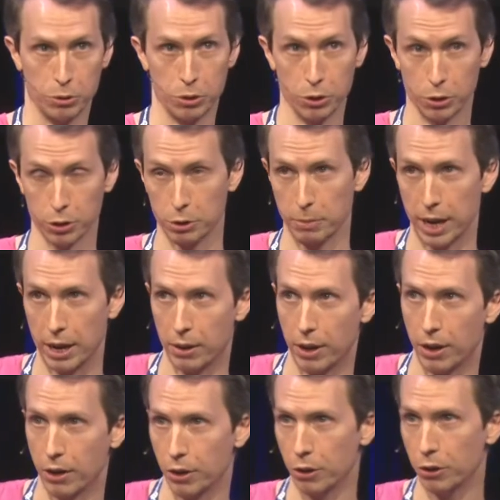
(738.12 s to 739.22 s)
was talked about
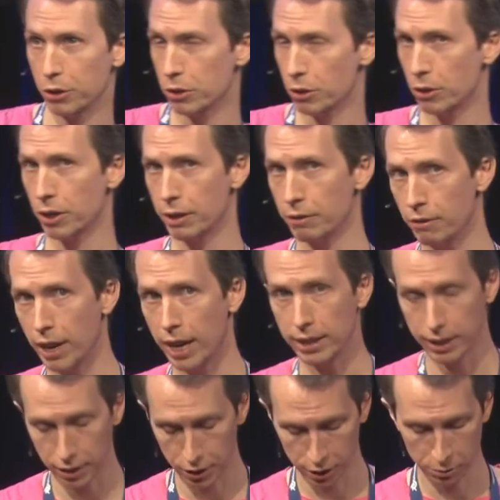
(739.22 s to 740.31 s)
on another talk, in
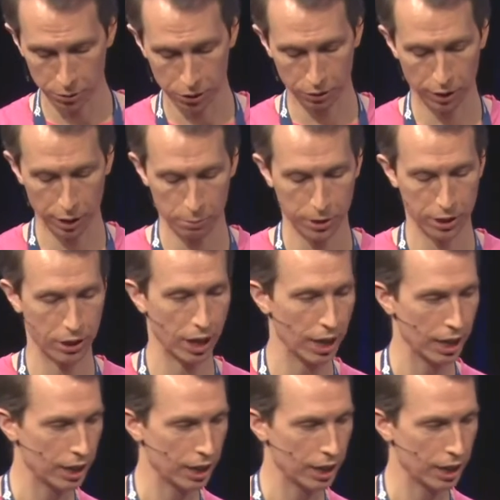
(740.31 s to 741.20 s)
fact, actually, which I recommend